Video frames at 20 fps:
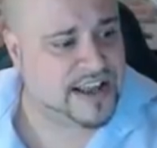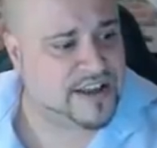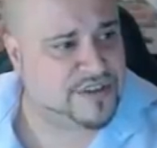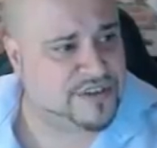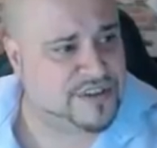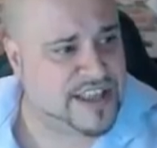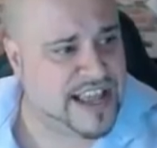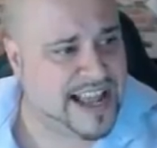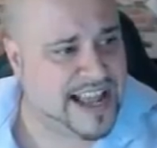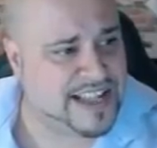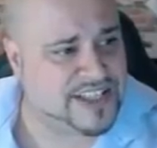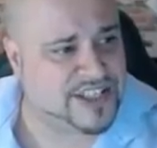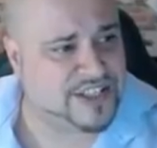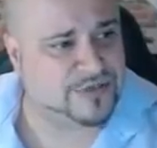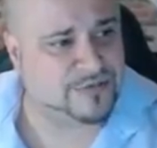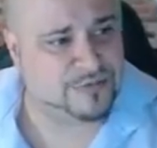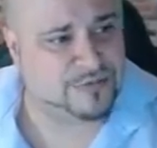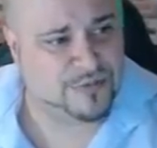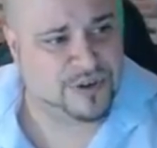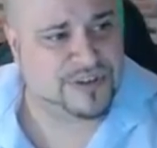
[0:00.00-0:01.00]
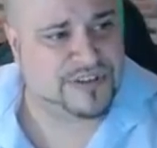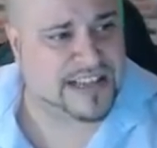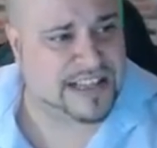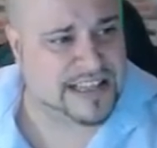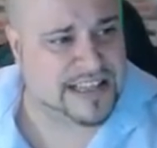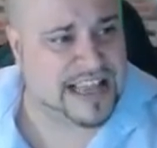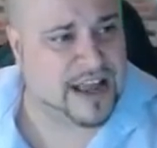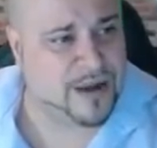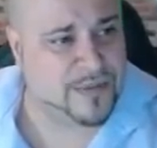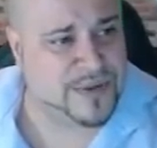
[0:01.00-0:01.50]
that would
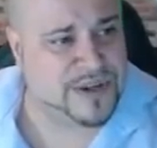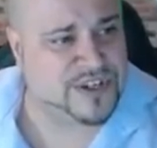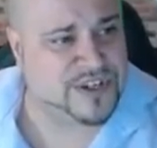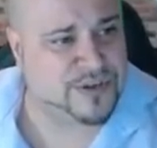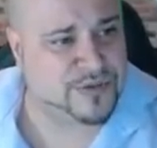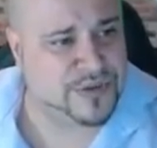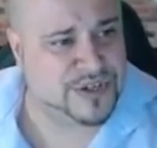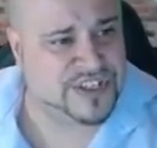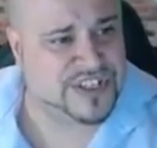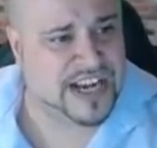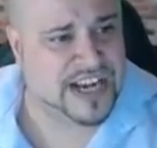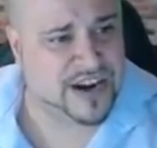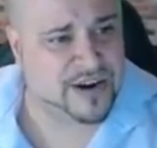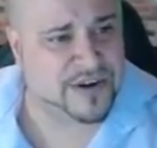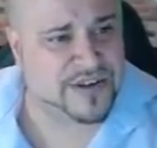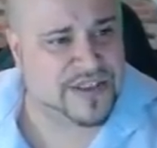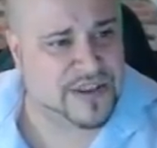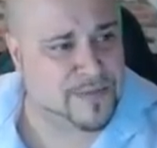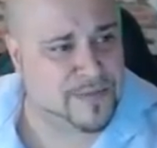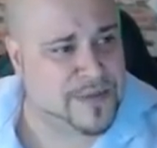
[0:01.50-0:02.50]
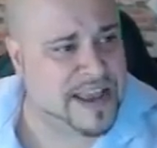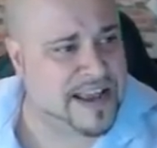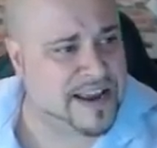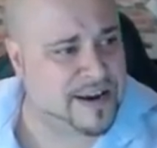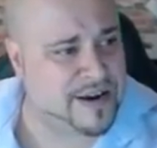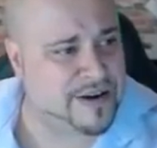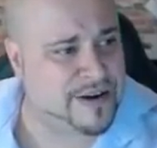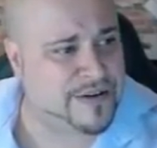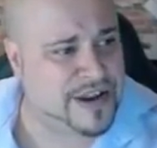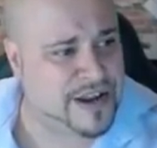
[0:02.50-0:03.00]
allow me to retire in the Bay
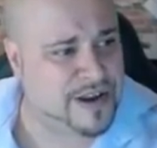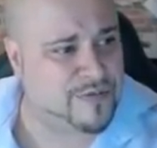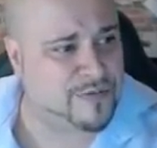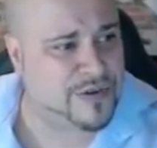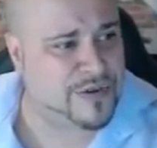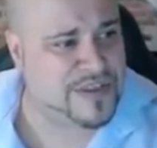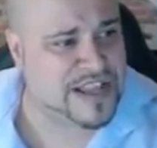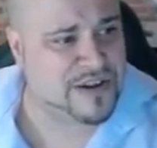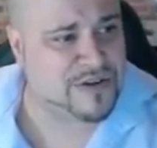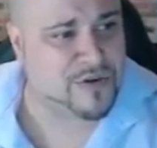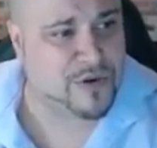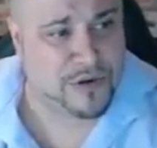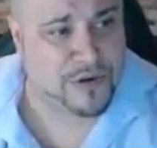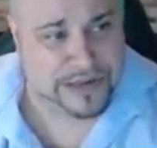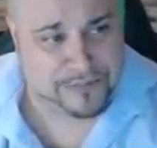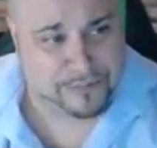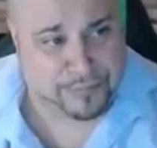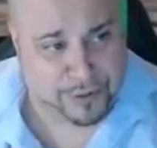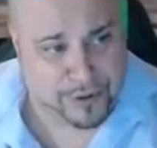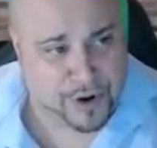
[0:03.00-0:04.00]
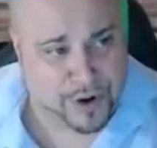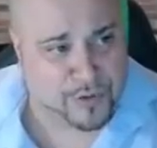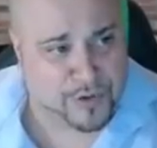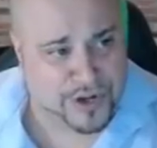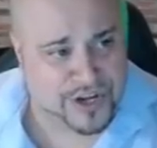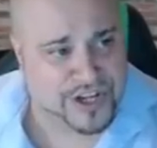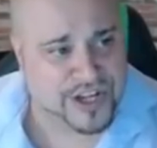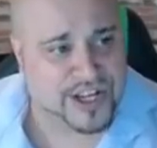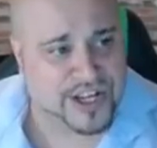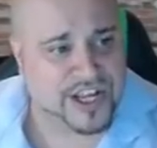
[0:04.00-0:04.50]
Area without going
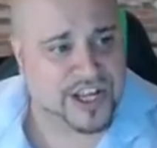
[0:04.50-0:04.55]
broke.